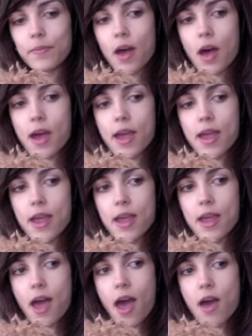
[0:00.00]

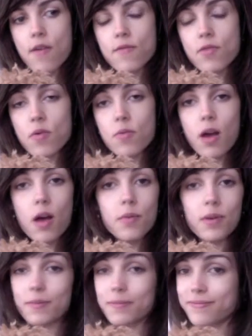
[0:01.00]
I have no
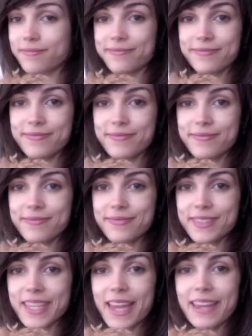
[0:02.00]
problem
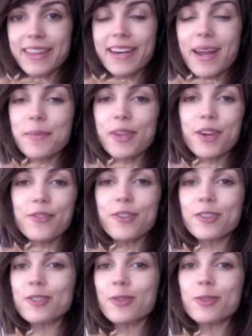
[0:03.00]
saying that I'm here for
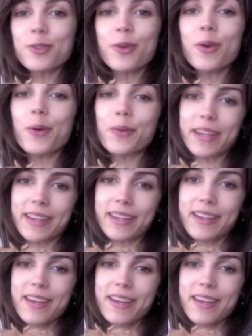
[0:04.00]
social only.